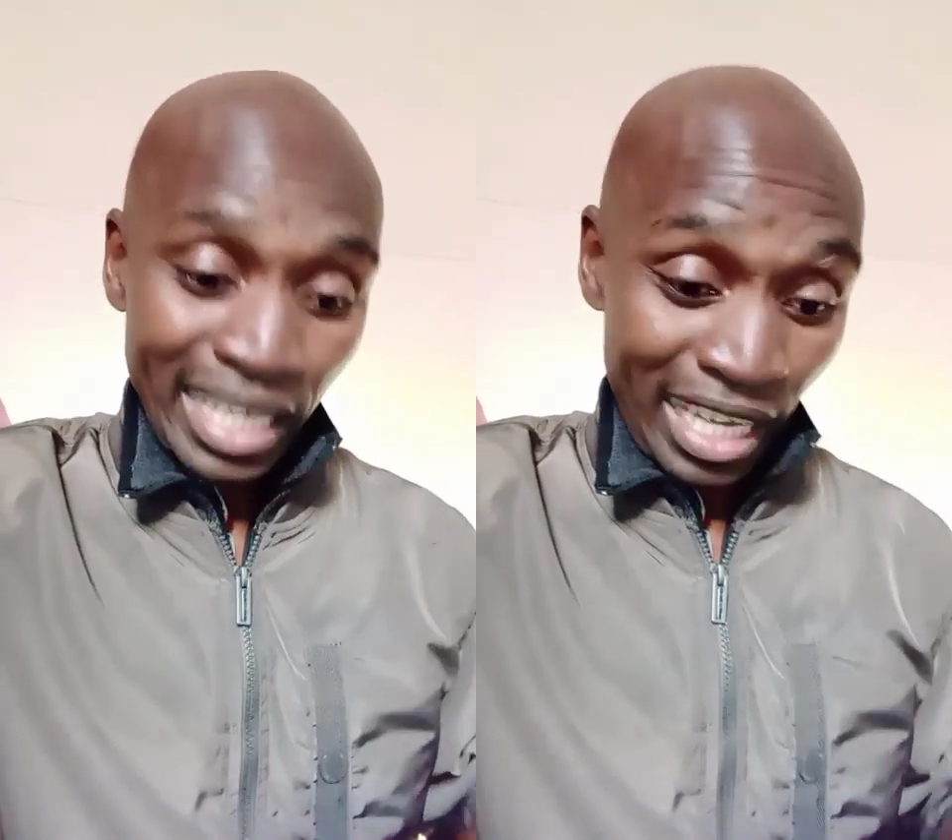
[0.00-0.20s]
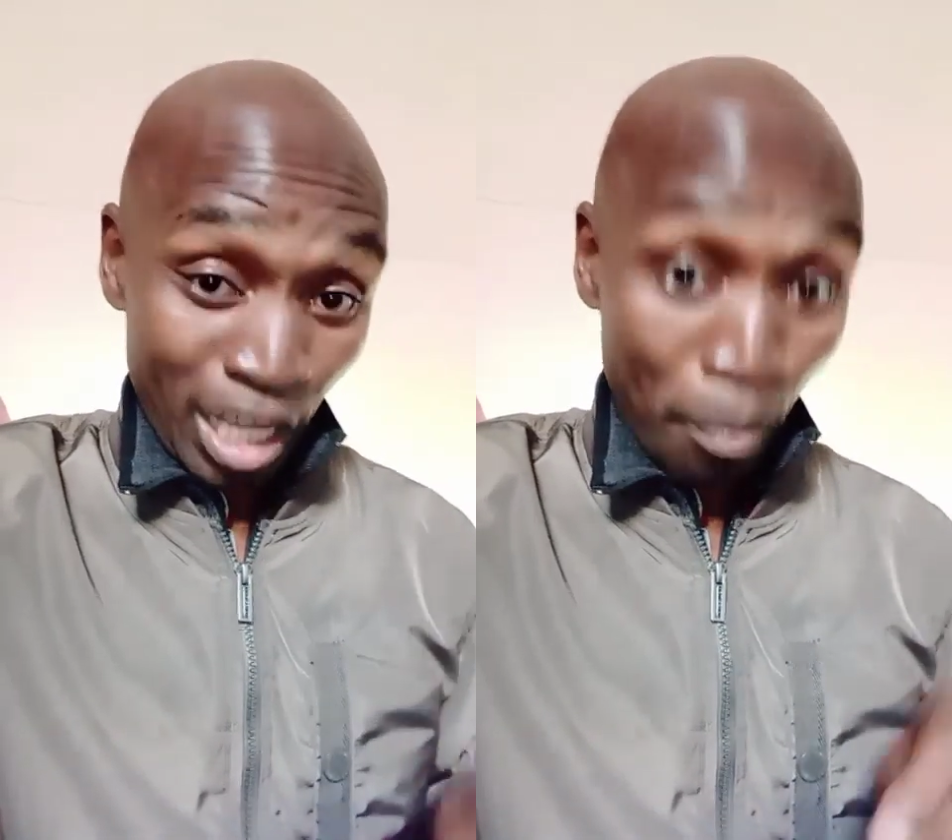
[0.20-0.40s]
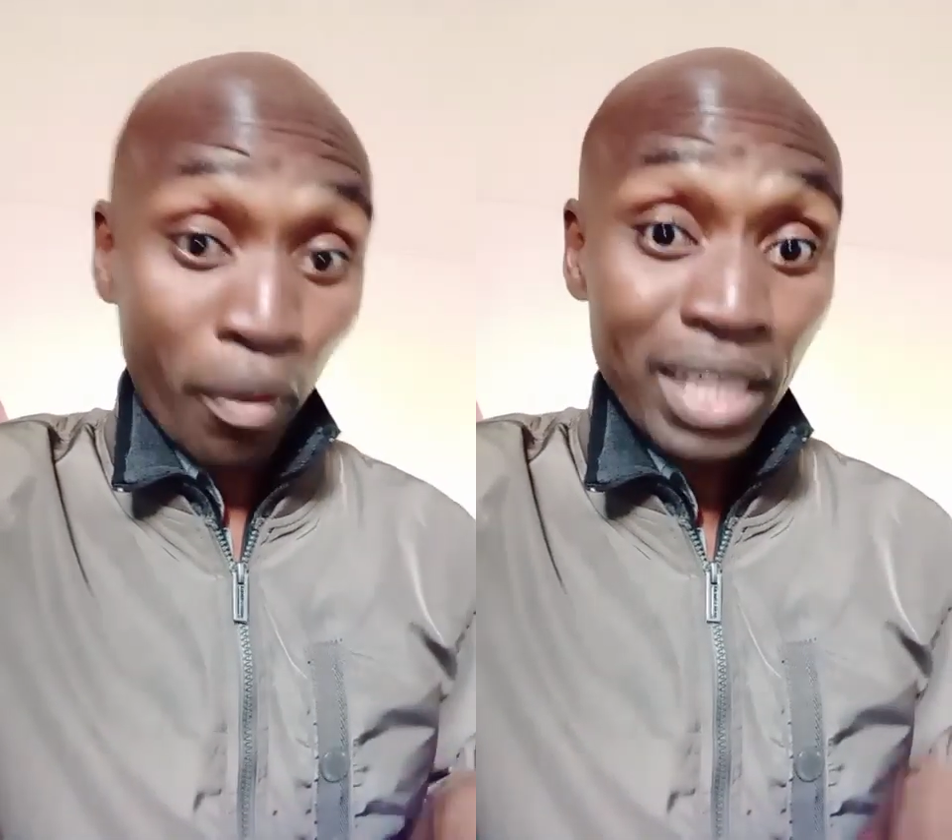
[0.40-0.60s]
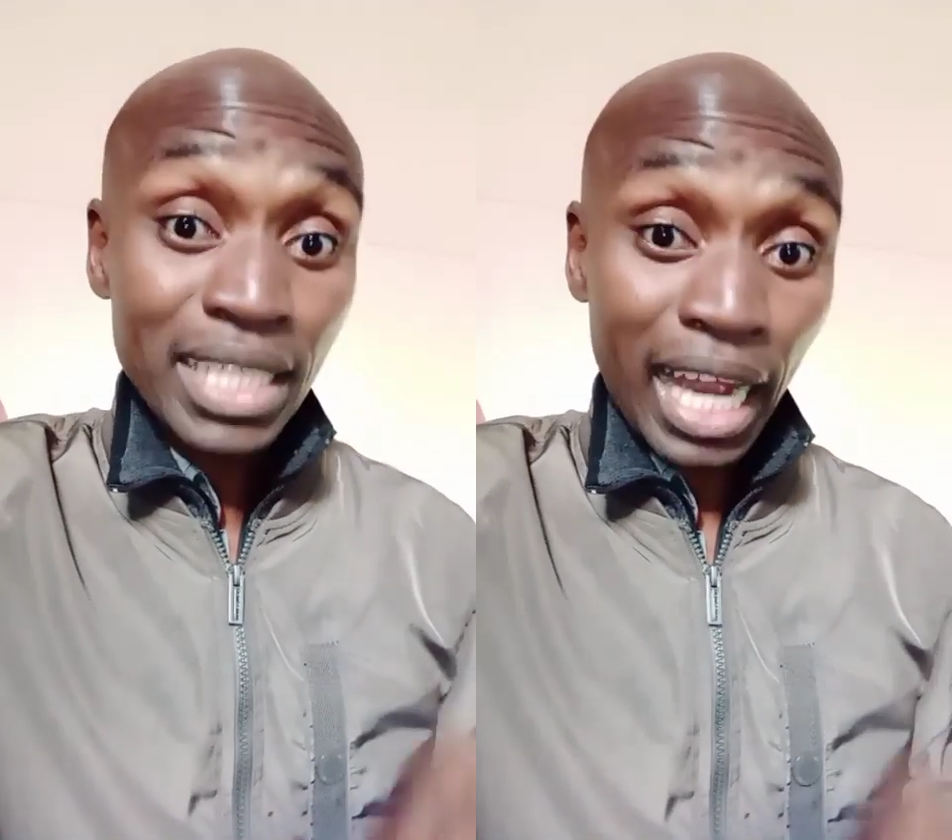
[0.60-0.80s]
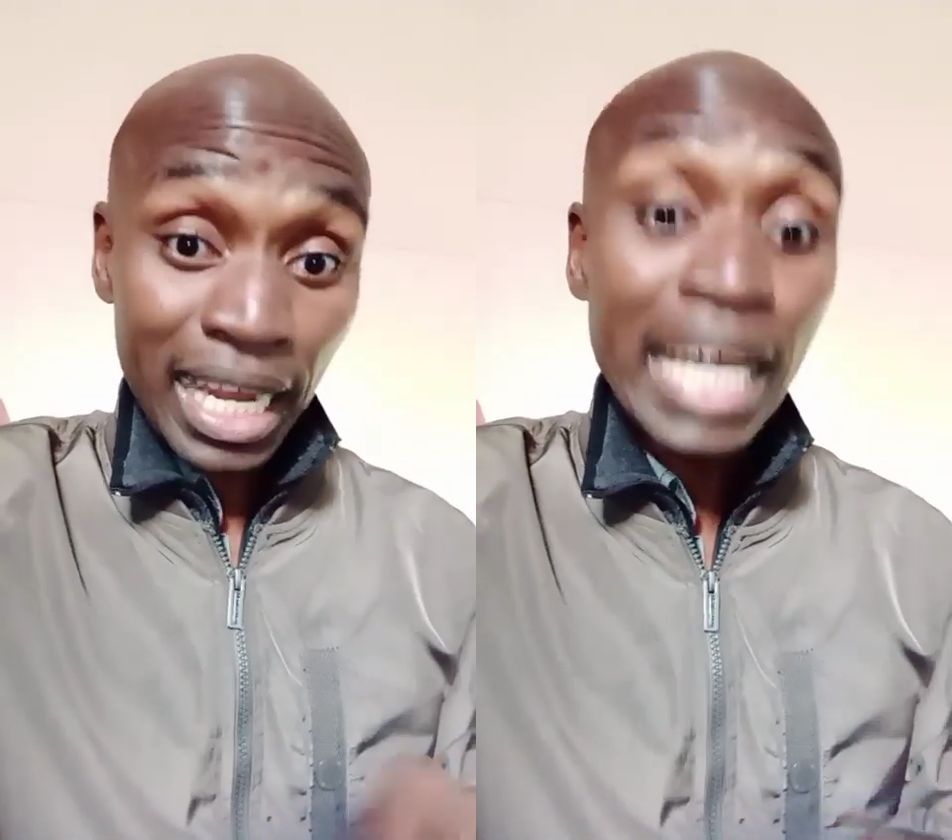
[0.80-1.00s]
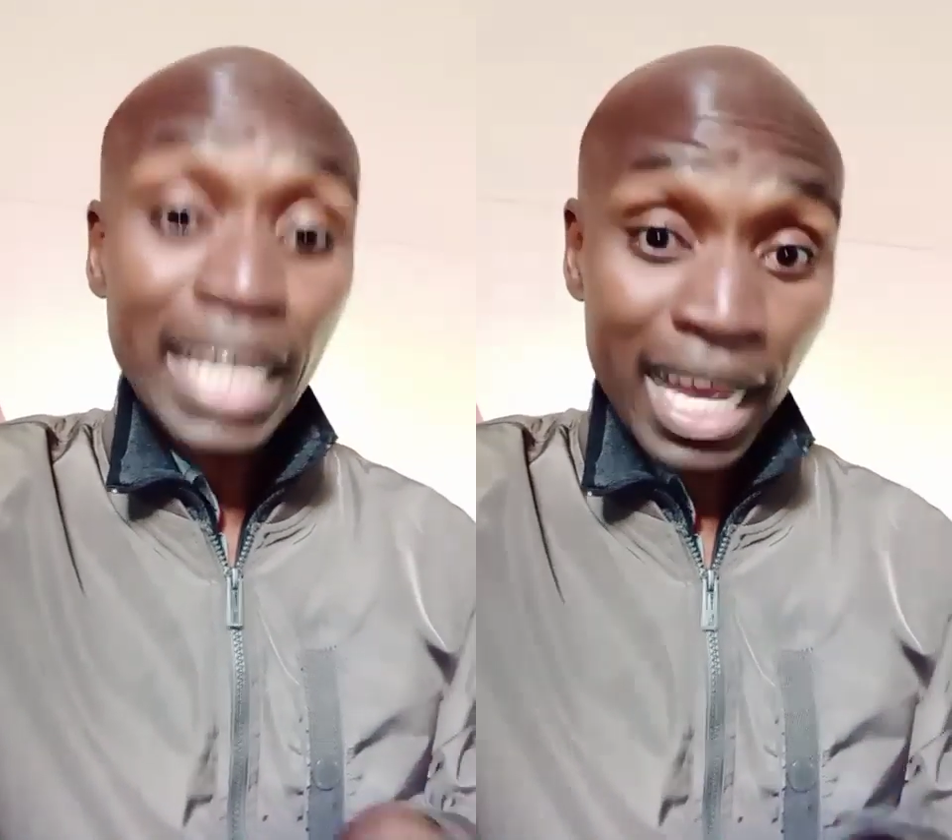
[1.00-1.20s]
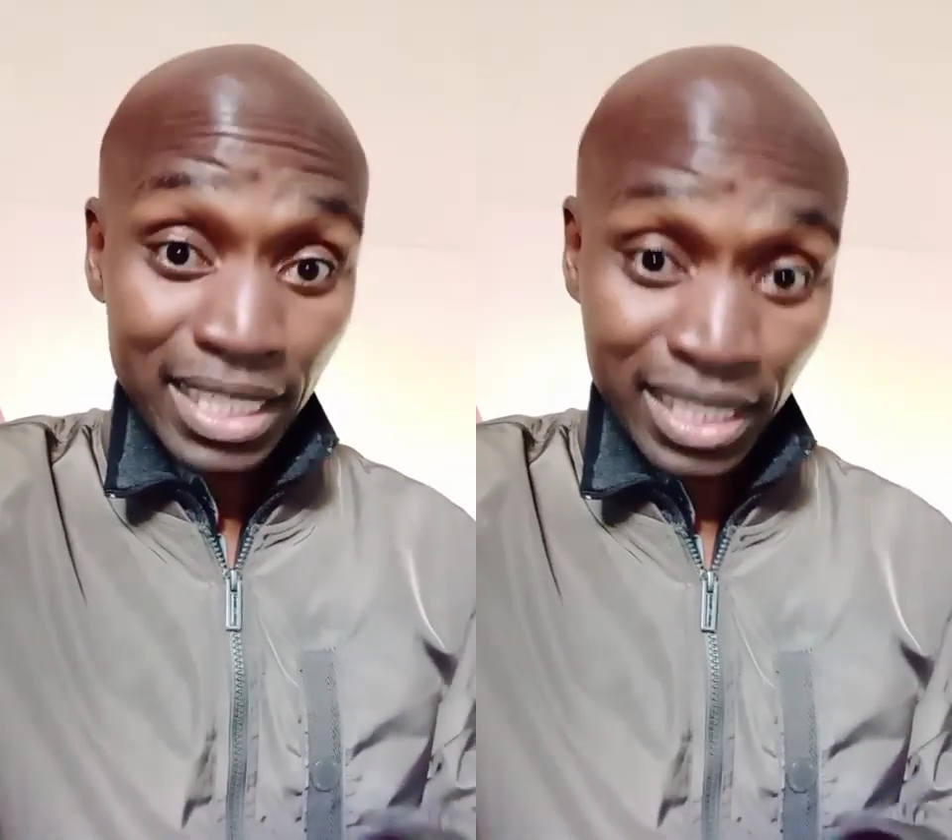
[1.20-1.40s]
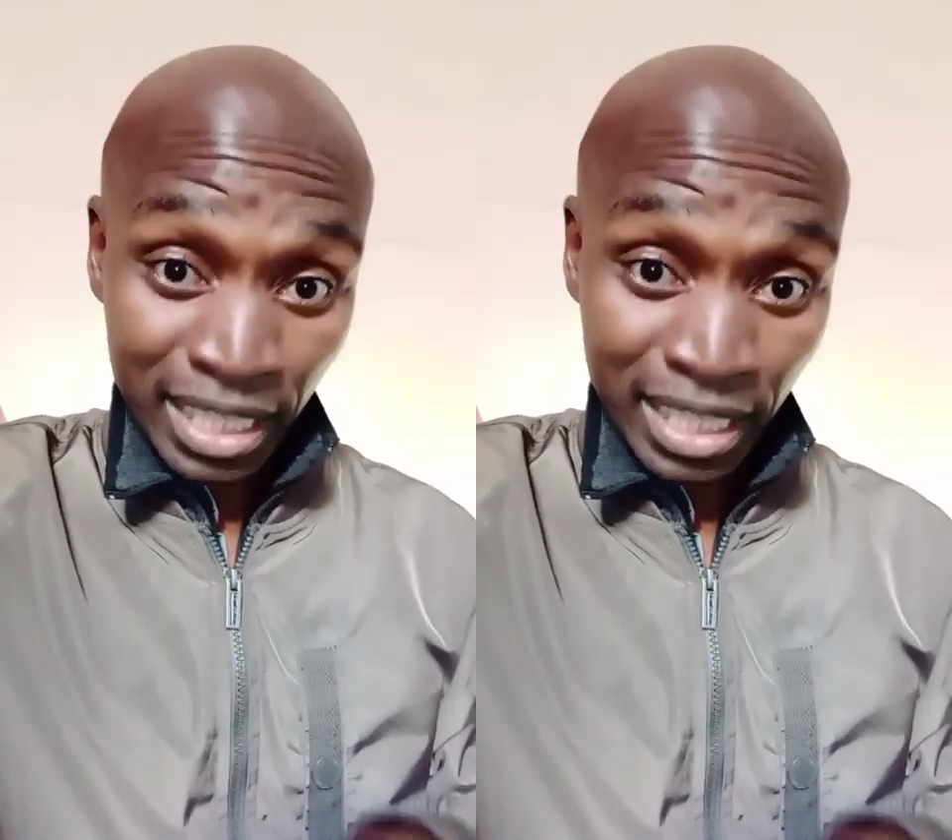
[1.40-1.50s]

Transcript: the political class